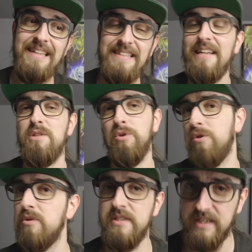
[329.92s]
That's where
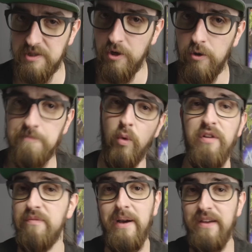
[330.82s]
those decks go. One
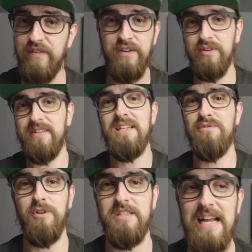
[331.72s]
of my favorite decks,
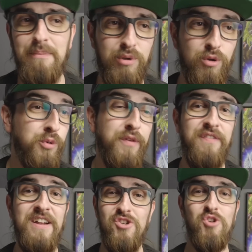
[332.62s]
for example,
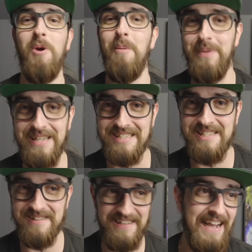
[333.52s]
Revenger
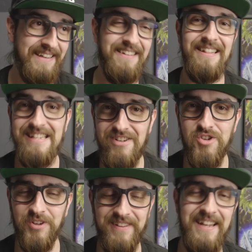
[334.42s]
Abyss. Yeah, the
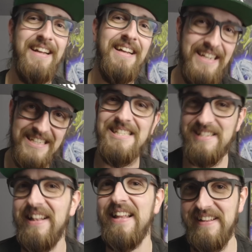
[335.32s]
Legion is
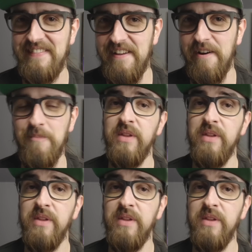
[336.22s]
still in there.